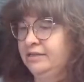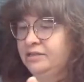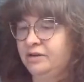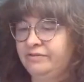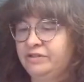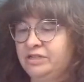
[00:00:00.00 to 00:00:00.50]

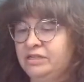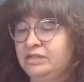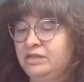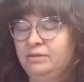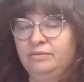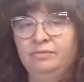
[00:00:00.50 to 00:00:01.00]
So I've
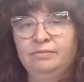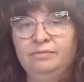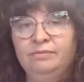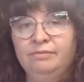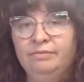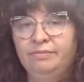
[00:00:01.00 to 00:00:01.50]
just
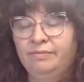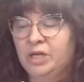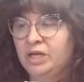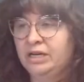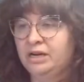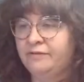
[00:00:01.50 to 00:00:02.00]

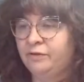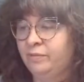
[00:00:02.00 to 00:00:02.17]
peeled it off